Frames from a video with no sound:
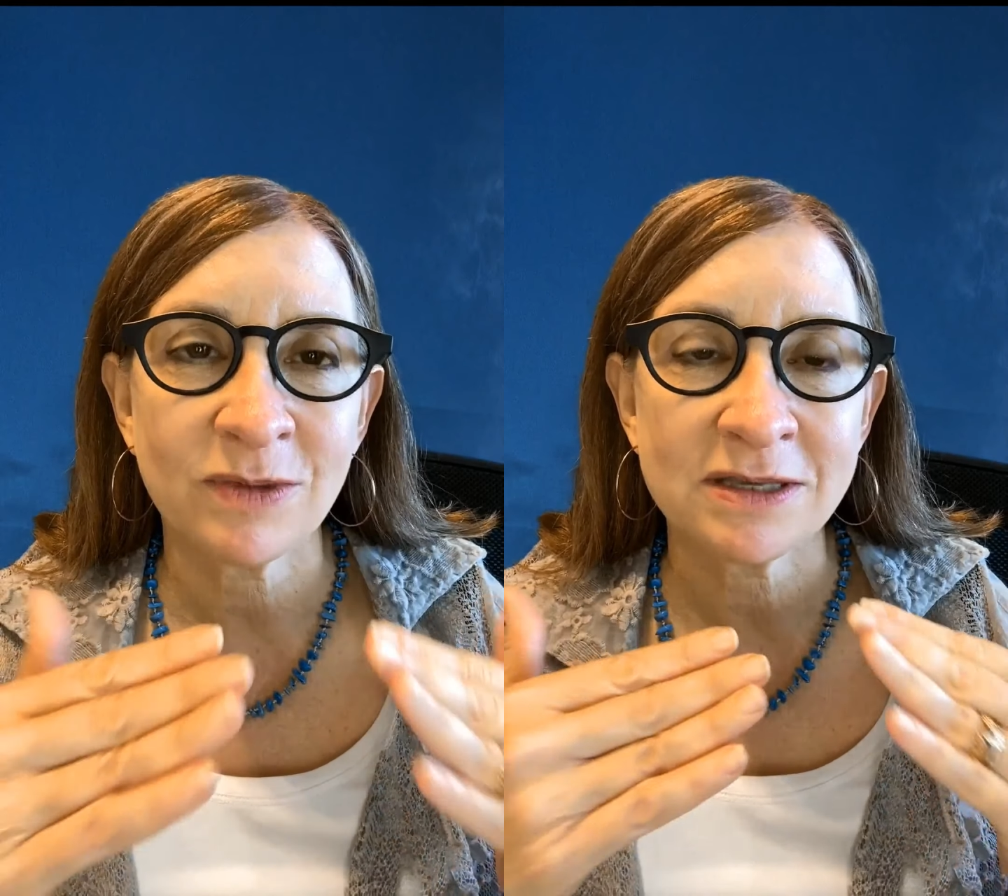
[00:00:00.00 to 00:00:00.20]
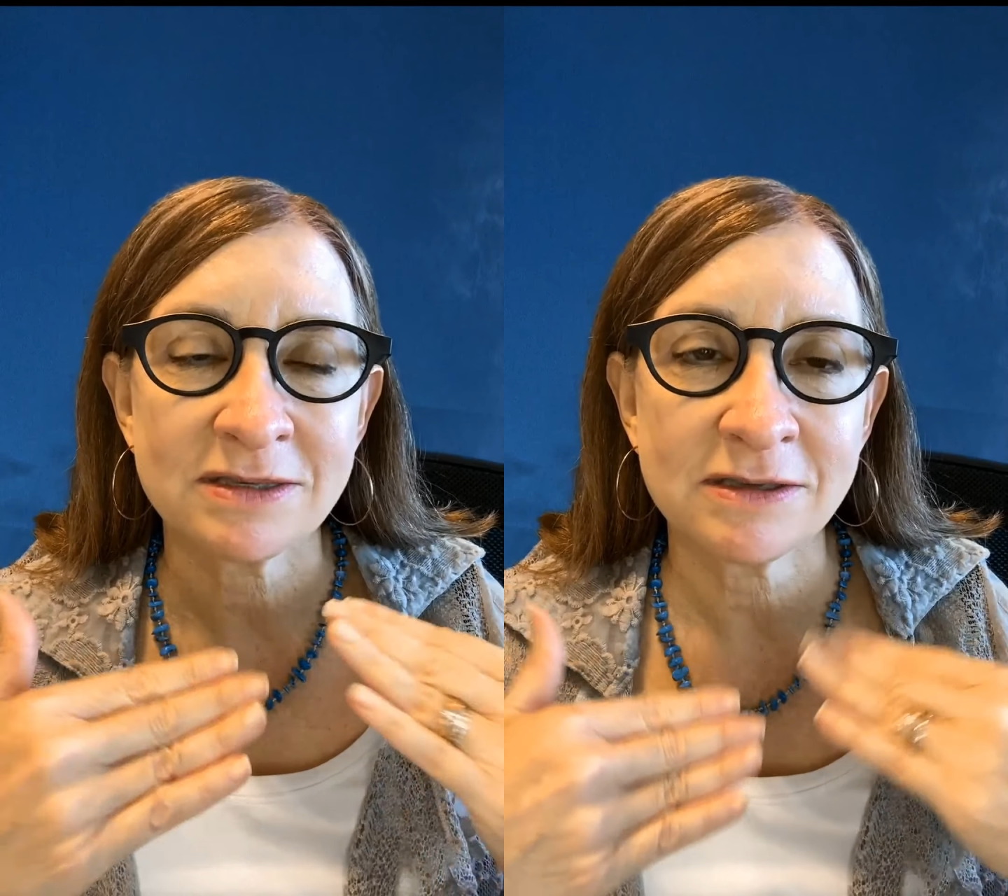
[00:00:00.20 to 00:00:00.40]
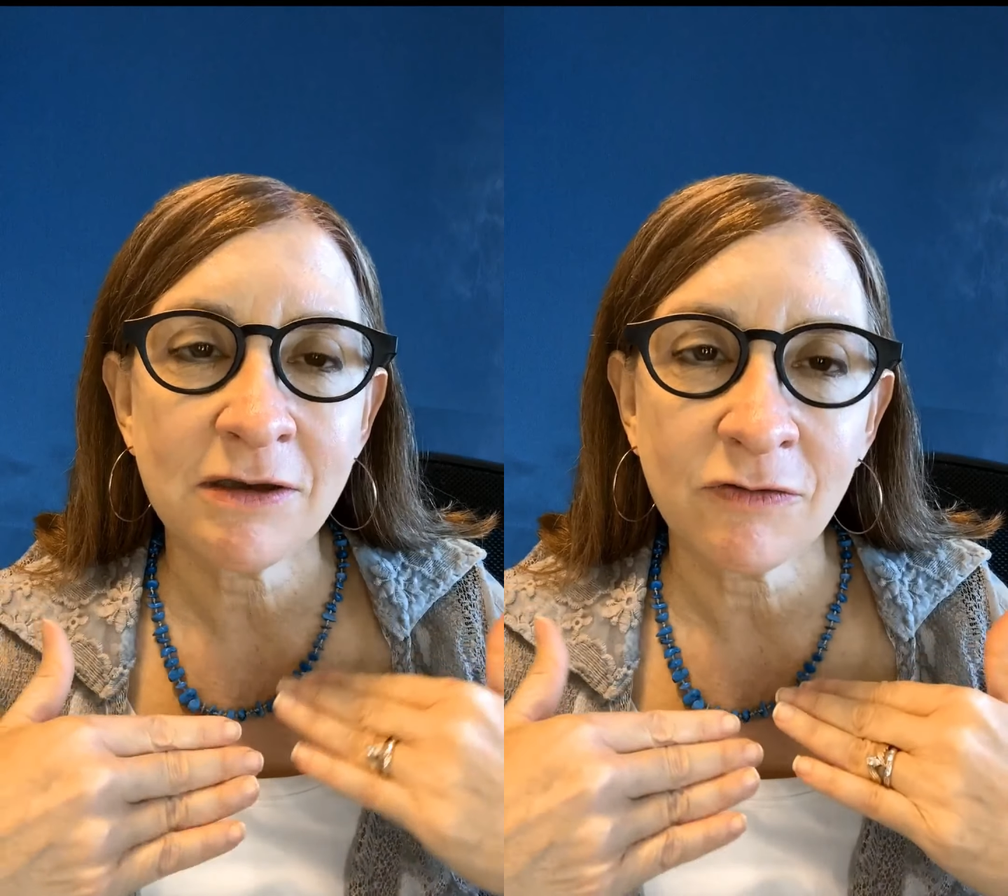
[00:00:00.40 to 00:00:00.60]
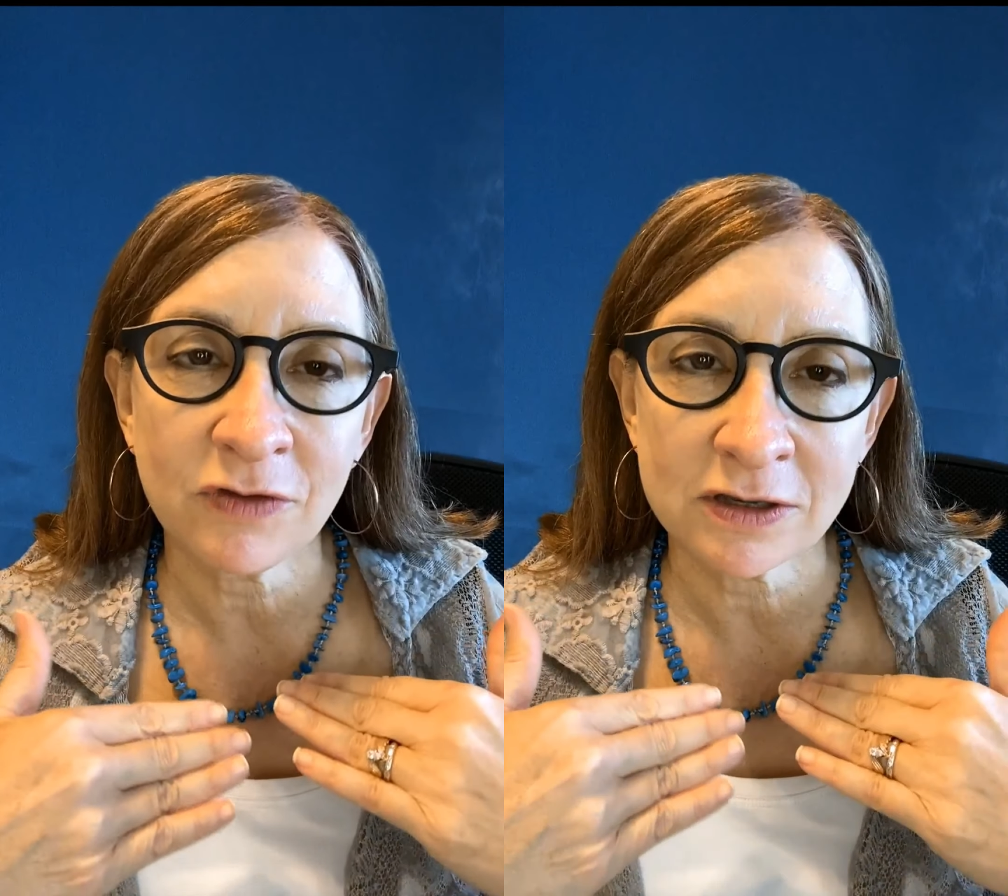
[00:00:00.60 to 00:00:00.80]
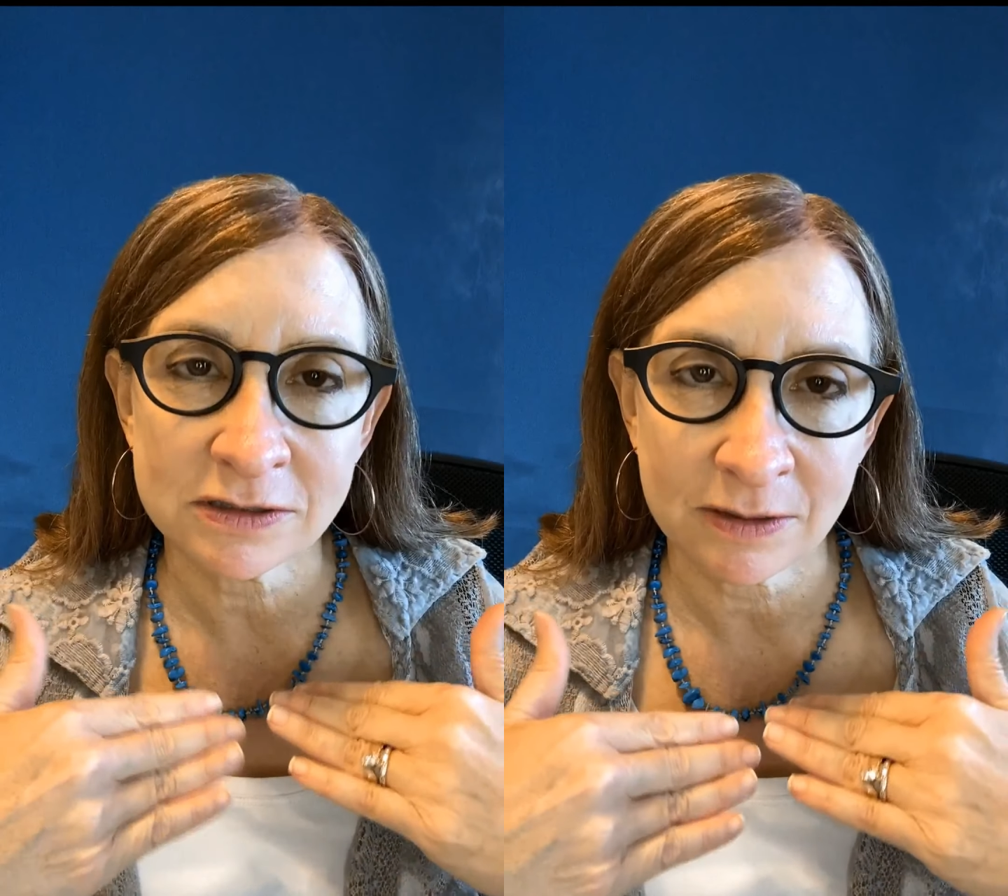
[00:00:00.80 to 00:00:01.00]

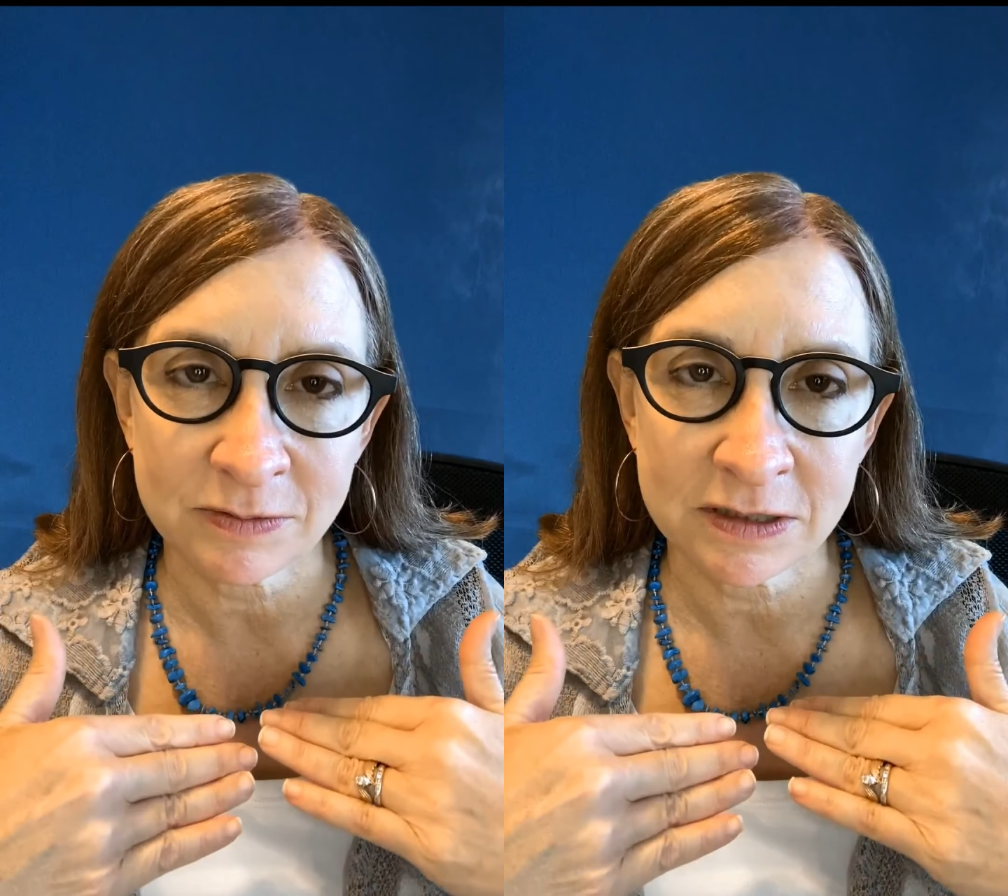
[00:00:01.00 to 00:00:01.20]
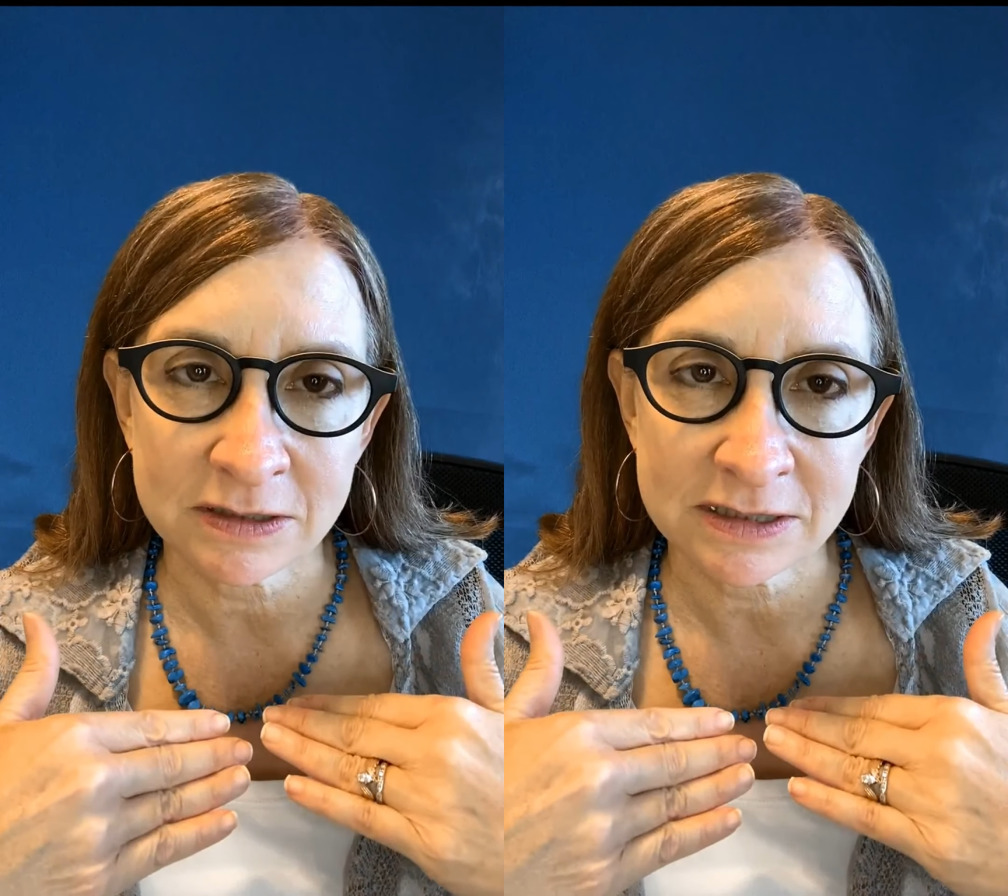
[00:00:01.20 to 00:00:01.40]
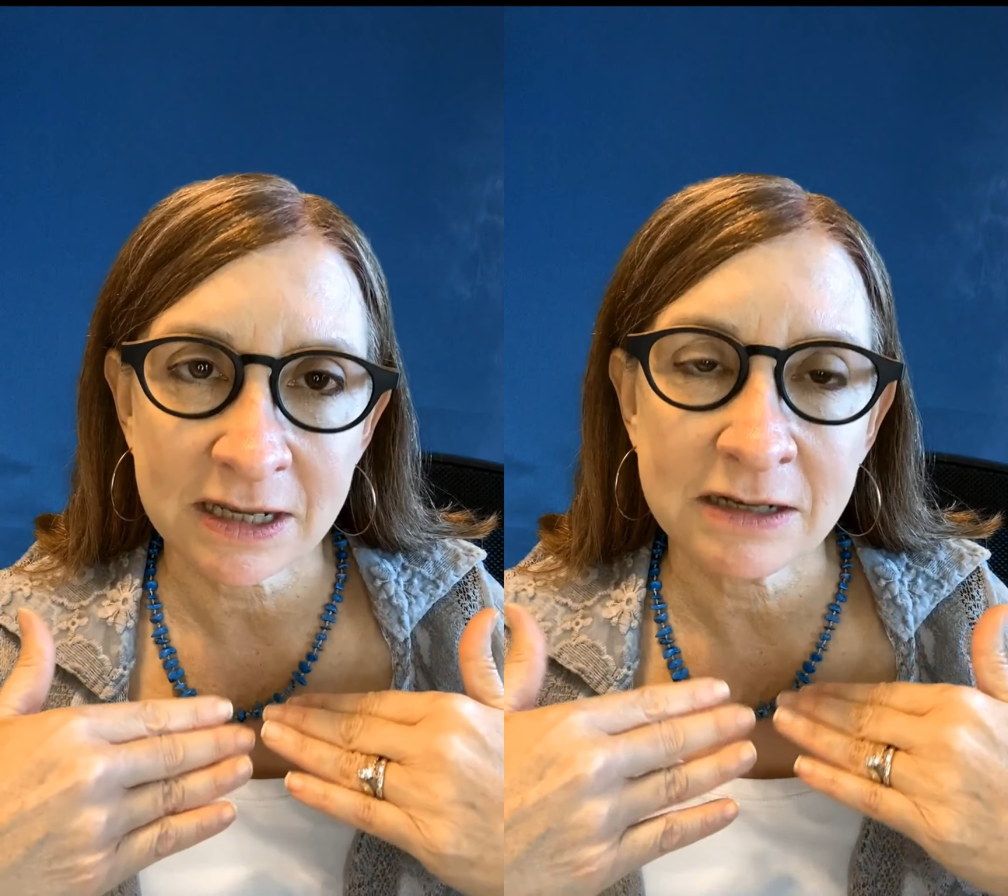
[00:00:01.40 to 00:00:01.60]
myself acceptance